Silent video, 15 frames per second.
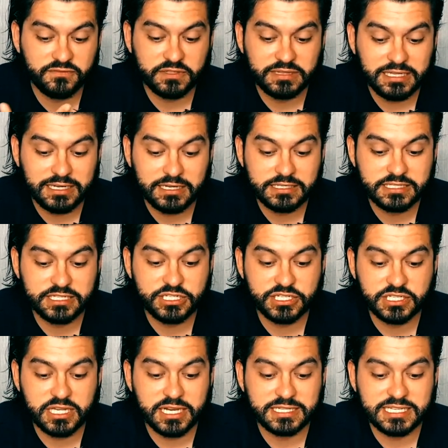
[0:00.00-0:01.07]
and then it's
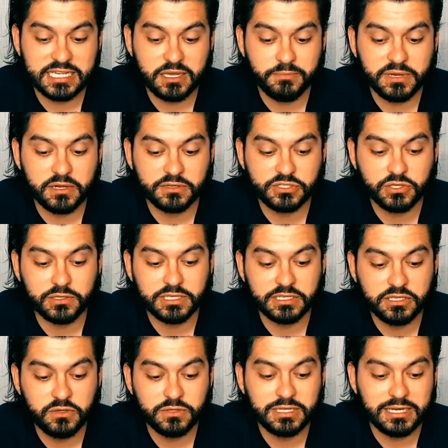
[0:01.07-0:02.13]
just going to take a bigger toll
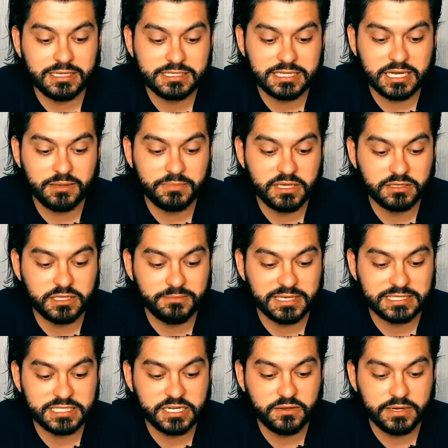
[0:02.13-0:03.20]
on you than it's going to be on the
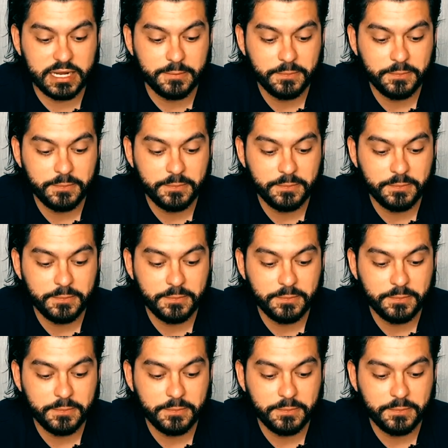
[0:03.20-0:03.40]
bacteria.